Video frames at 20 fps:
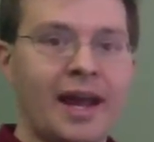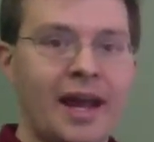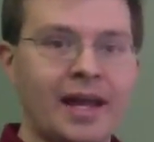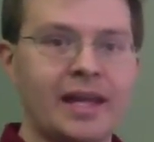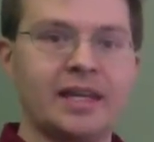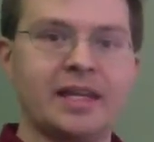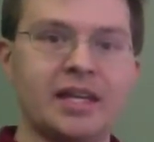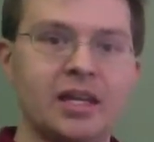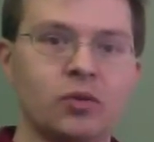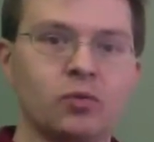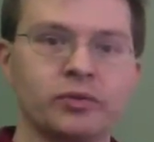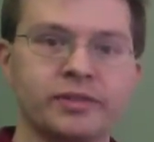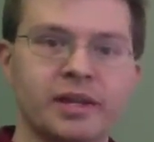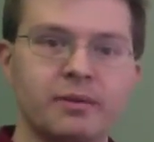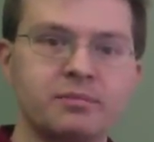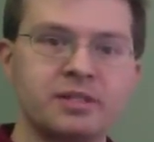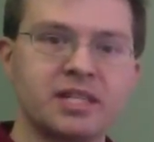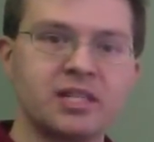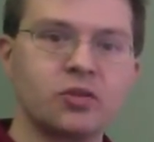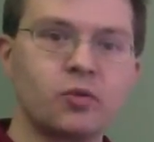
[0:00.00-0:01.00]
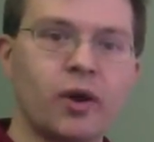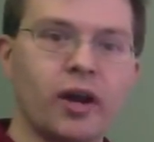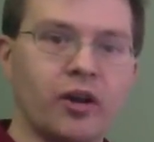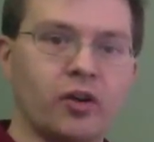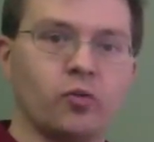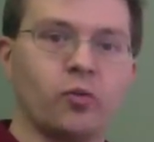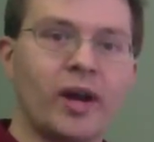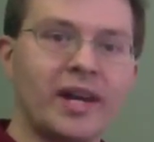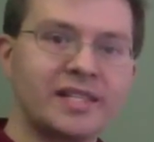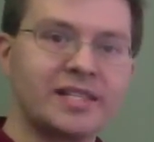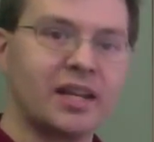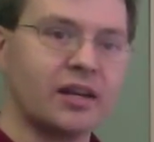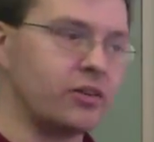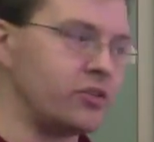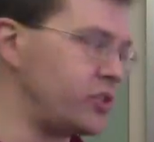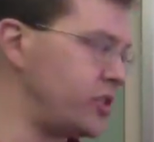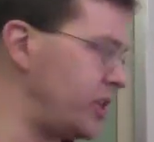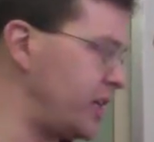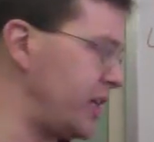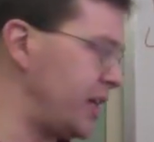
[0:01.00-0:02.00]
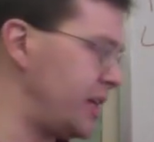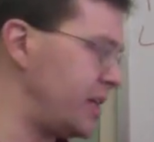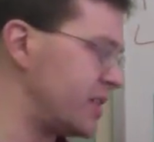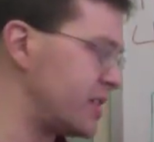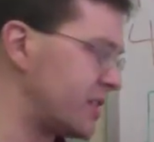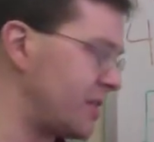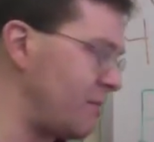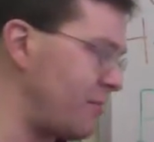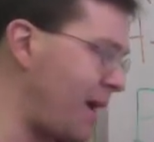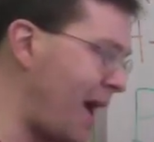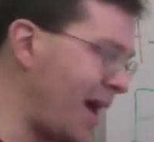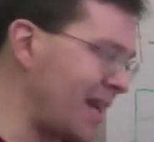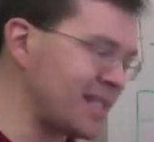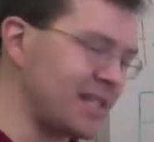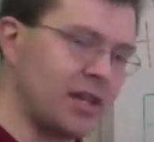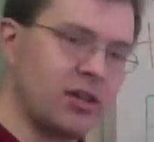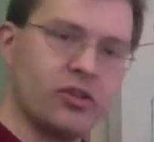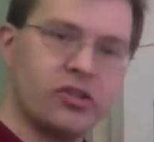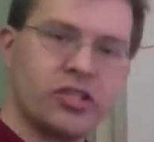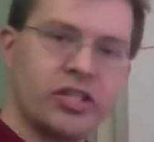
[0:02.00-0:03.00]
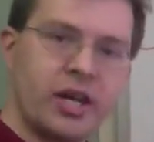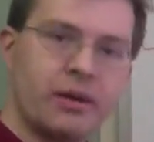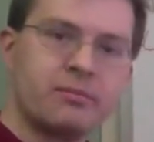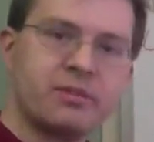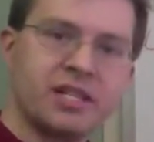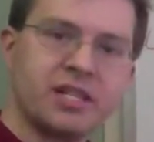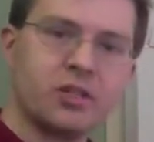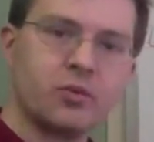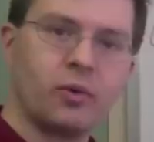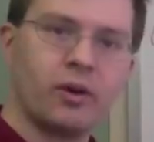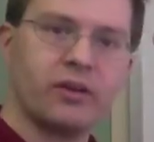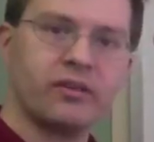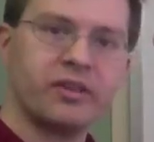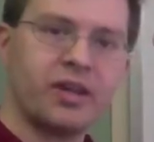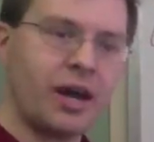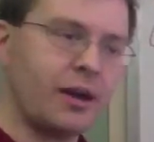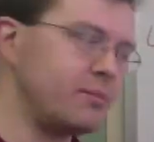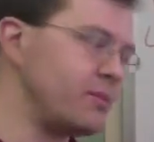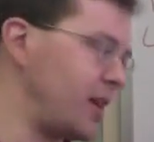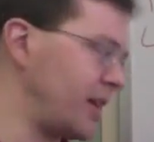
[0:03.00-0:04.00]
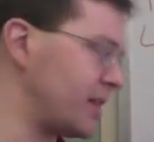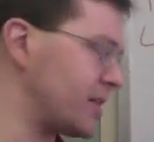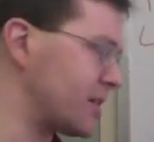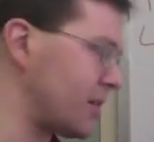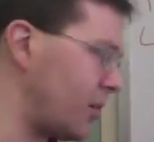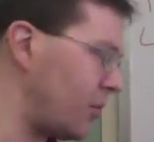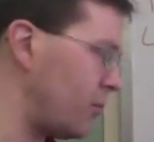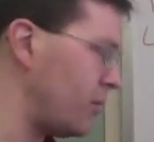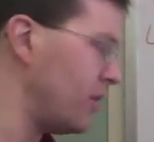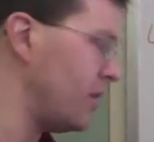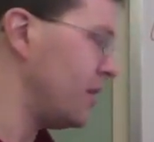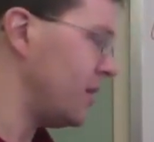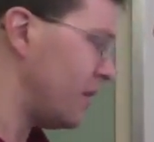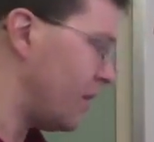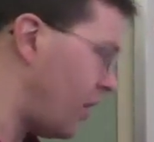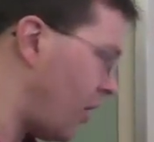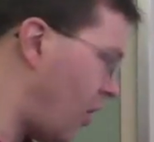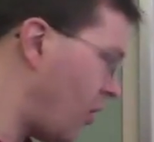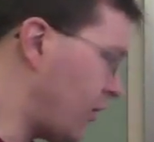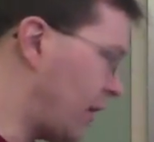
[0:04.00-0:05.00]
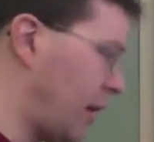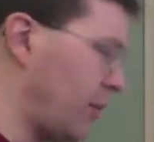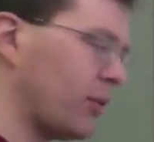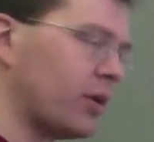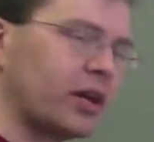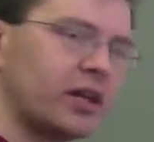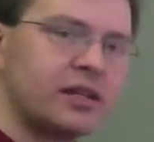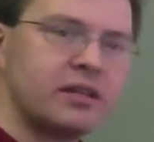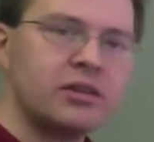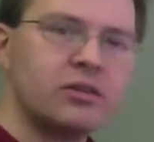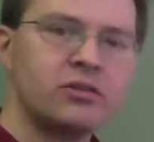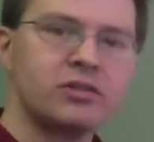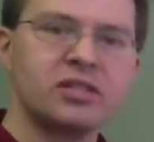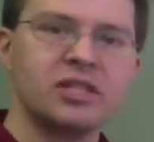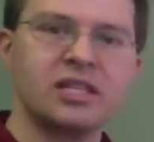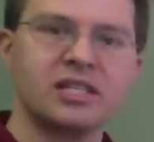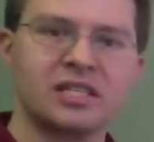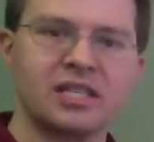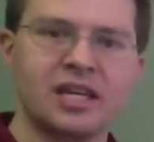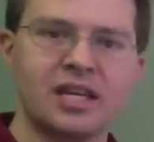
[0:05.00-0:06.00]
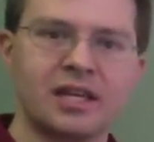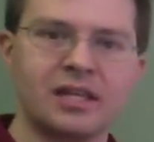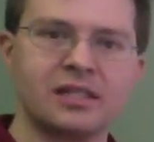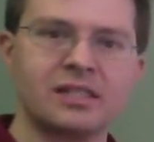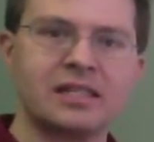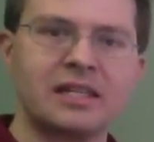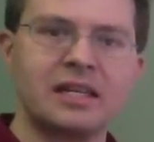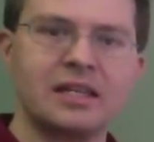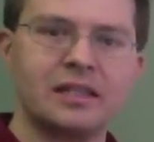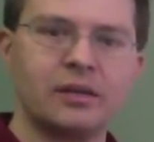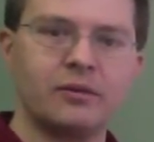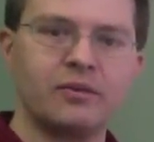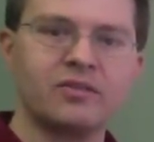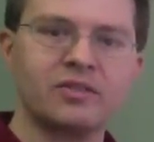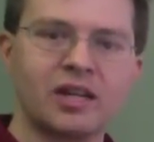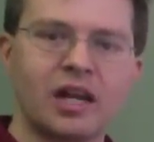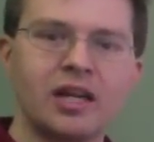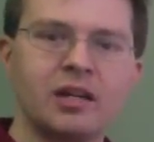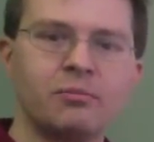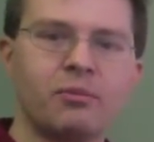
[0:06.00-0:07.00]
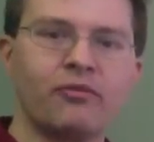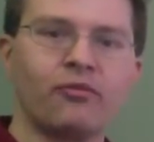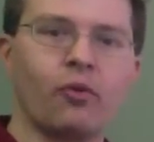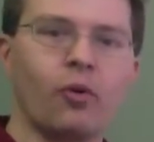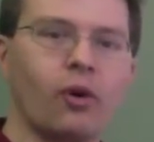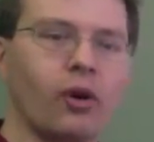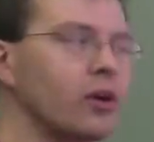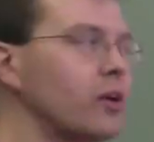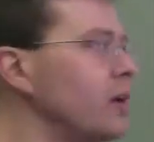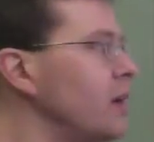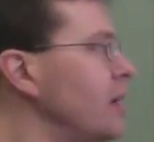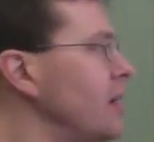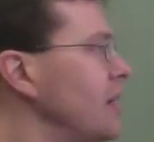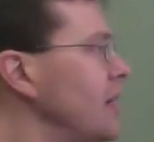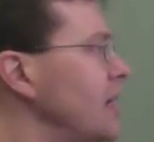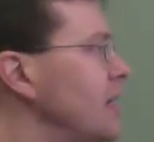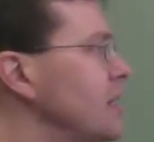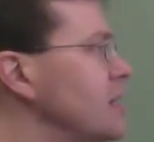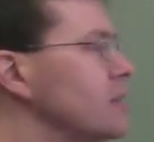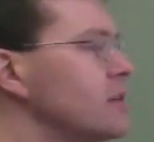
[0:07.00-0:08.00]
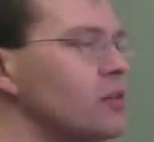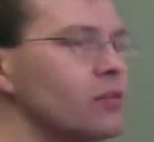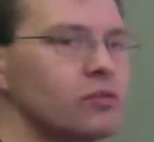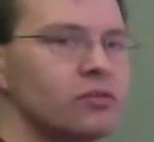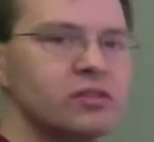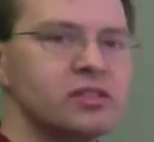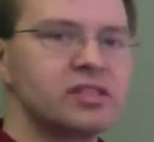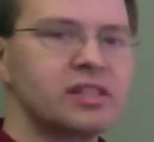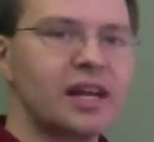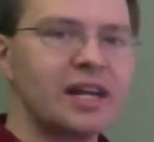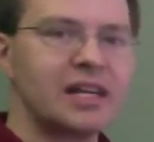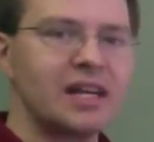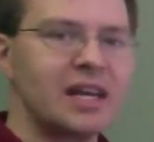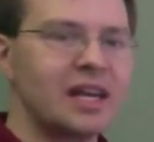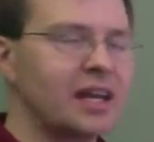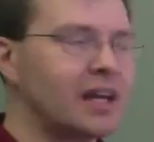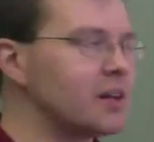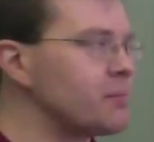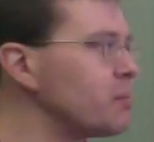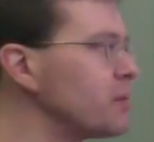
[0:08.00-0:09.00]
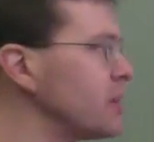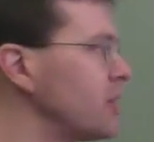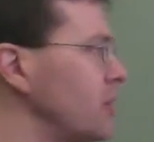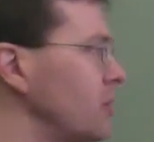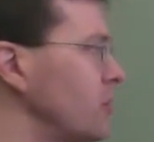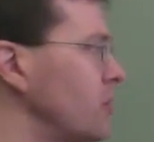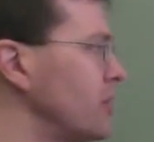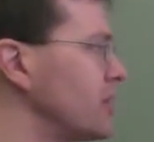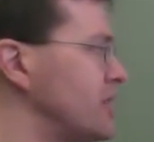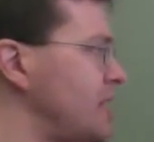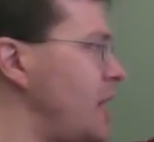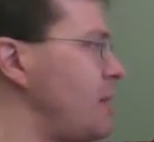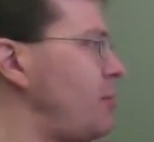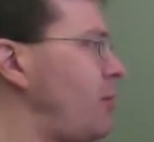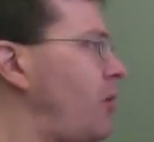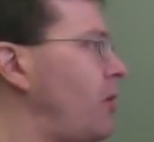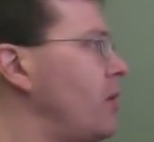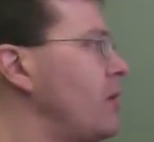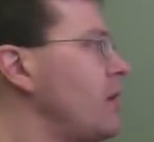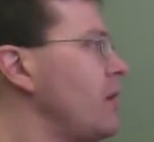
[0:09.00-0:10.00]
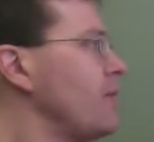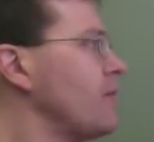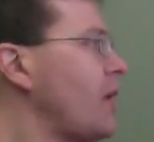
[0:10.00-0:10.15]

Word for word: Hey, E equals mc squared. Rest energy is the mass energy, mc squared of the object. So, okay, we're going to use these things that we've studied before in studying a particular example.